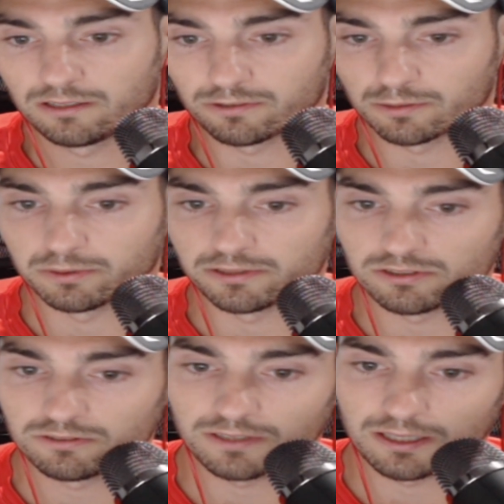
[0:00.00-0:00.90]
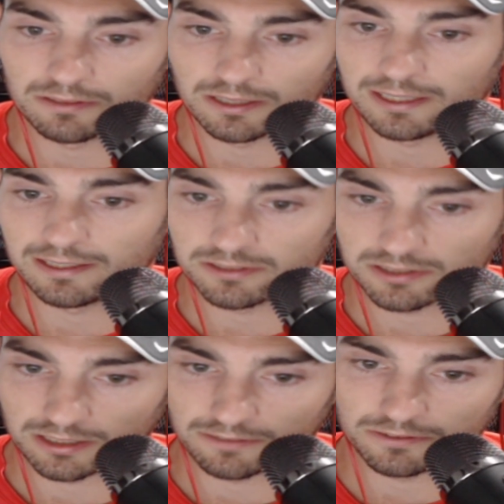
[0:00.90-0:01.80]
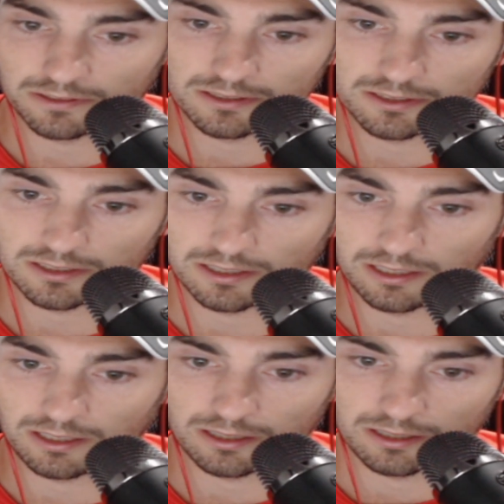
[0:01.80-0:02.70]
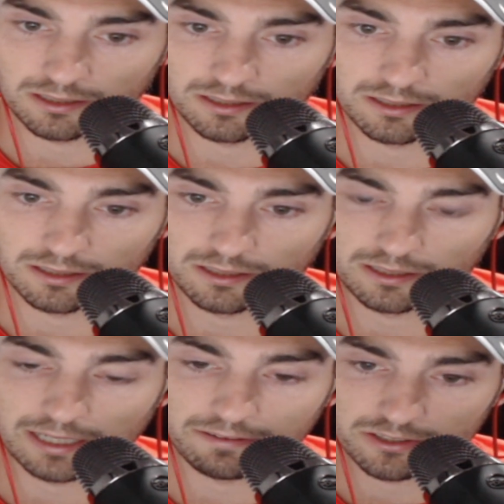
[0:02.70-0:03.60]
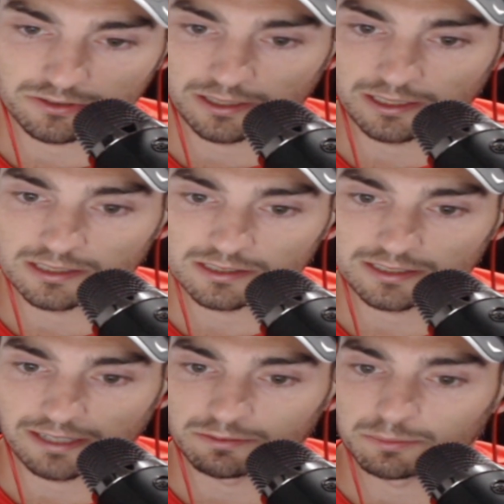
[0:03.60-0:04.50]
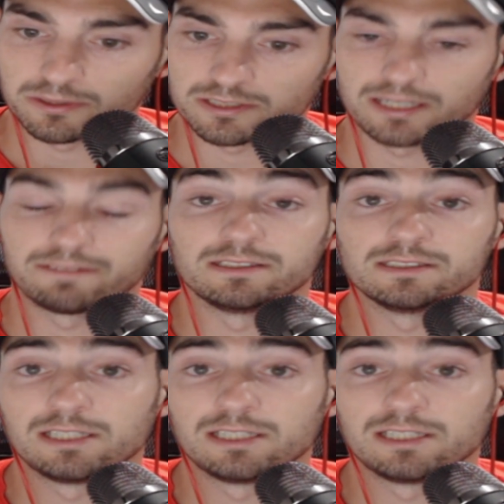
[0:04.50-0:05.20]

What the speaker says: 4.25 on the handle circumference, and the average weight is 7.7